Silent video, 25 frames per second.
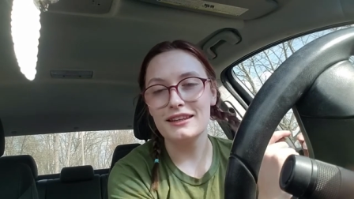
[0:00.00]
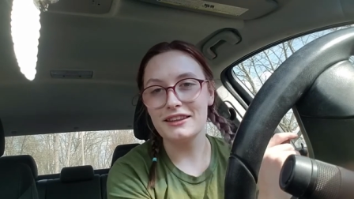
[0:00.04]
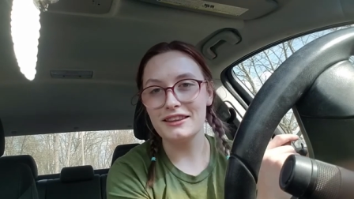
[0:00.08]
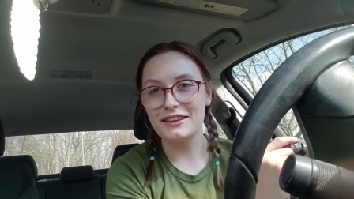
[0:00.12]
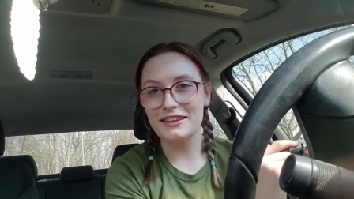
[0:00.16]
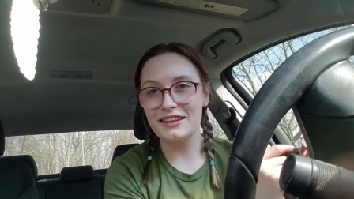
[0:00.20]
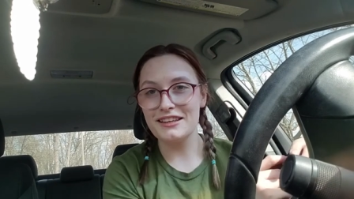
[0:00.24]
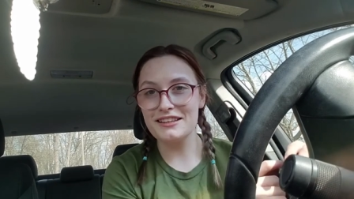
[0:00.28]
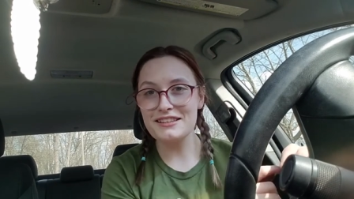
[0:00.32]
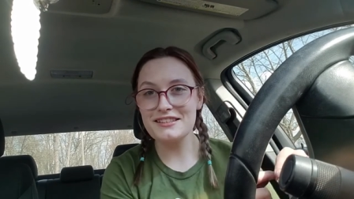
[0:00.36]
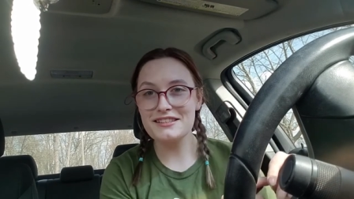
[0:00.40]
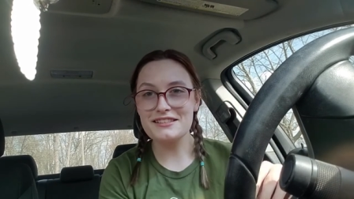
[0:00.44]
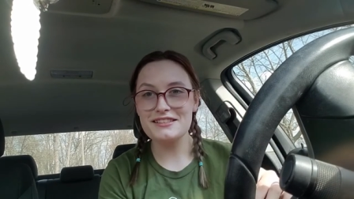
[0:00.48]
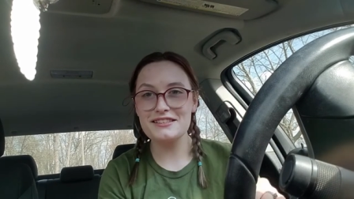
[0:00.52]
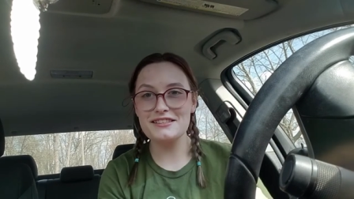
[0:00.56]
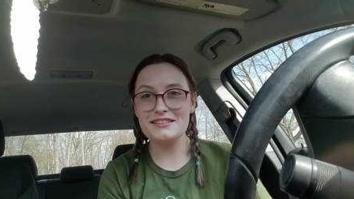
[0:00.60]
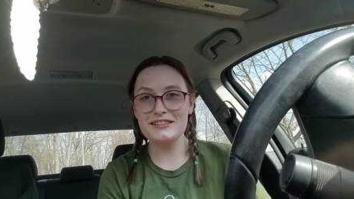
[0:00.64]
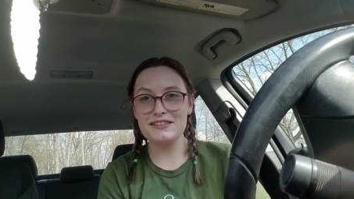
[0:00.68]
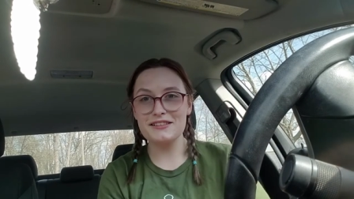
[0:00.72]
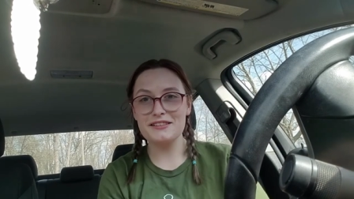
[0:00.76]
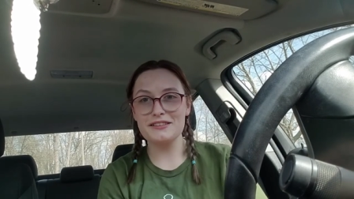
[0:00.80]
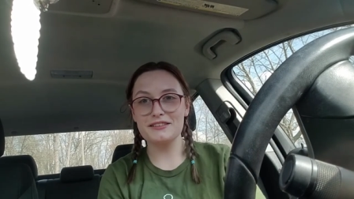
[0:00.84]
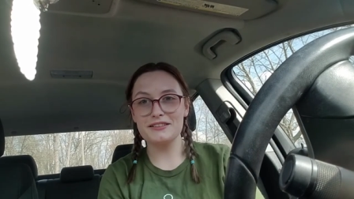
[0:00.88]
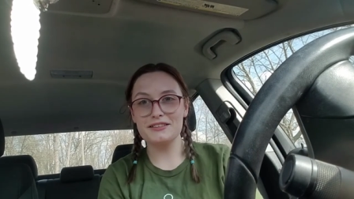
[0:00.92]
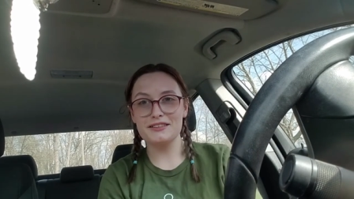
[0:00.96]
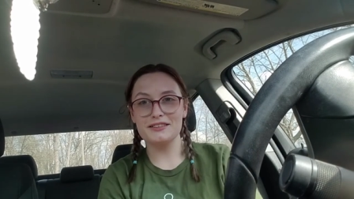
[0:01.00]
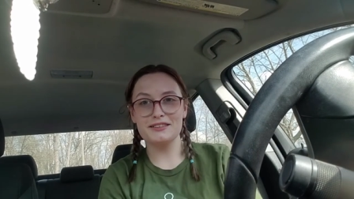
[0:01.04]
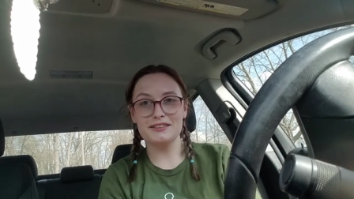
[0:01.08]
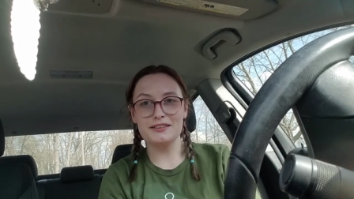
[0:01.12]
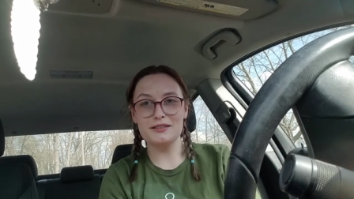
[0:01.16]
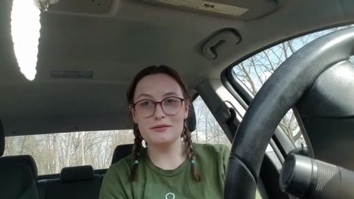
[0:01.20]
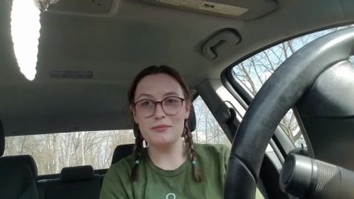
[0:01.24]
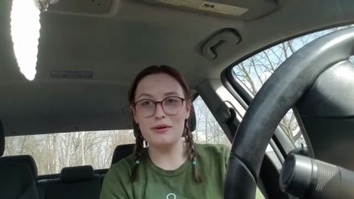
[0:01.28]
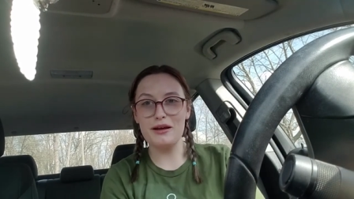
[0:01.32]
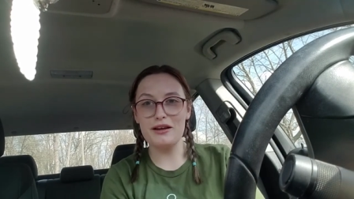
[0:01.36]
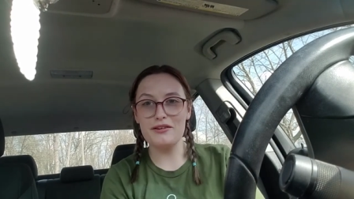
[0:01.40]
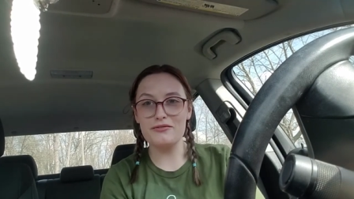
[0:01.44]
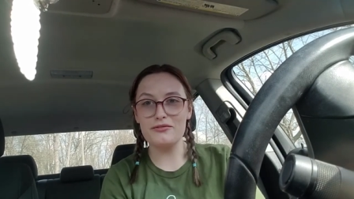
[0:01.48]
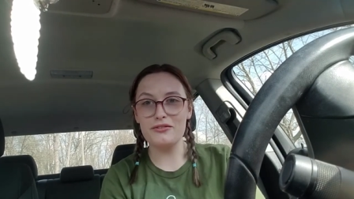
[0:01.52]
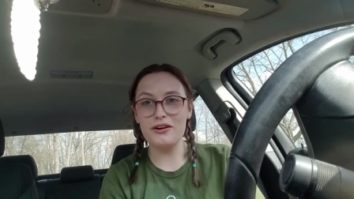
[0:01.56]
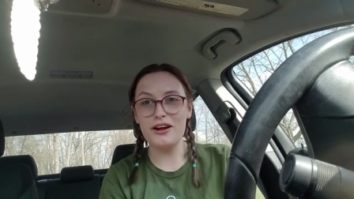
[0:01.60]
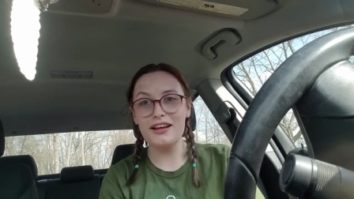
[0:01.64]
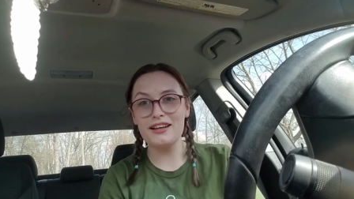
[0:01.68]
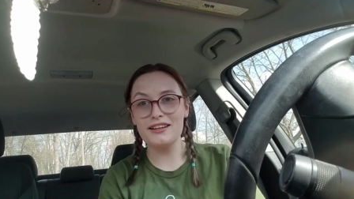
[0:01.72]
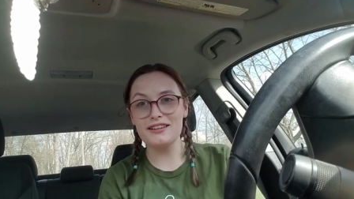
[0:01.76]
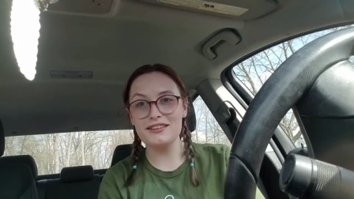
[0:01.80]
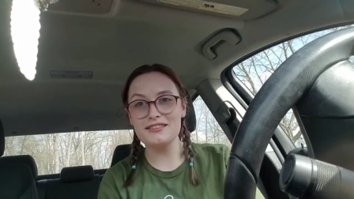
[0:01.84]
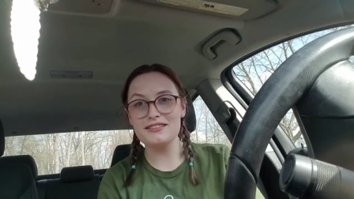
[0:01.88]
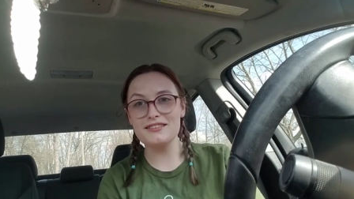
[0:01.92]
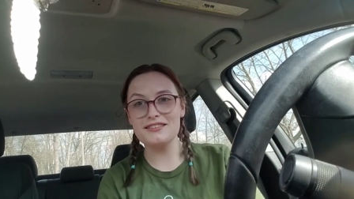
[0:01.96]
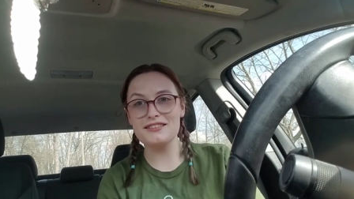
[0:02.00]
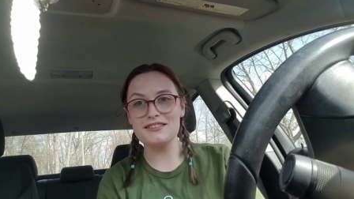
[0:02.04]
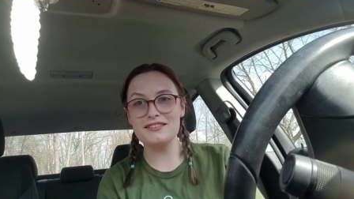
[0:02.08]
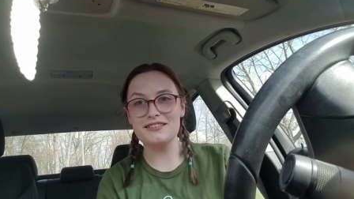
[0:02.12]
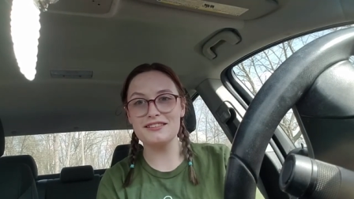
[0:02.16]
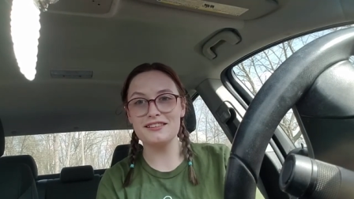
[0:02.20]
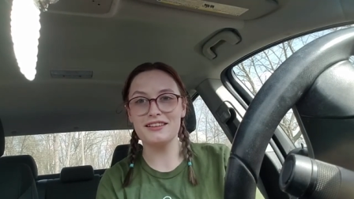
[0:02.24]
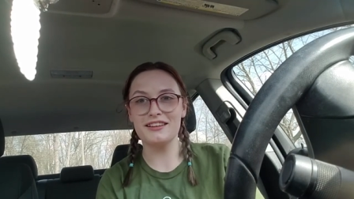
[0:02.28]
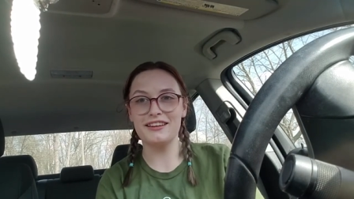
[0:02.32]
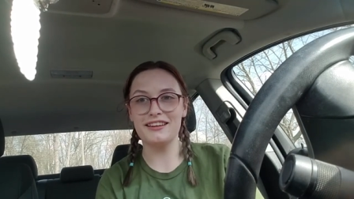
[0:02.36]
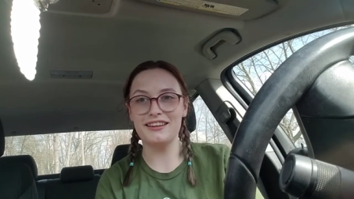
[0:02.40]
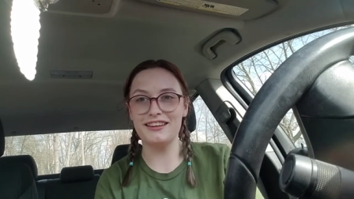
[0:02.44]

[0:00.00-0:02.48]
This, my friends,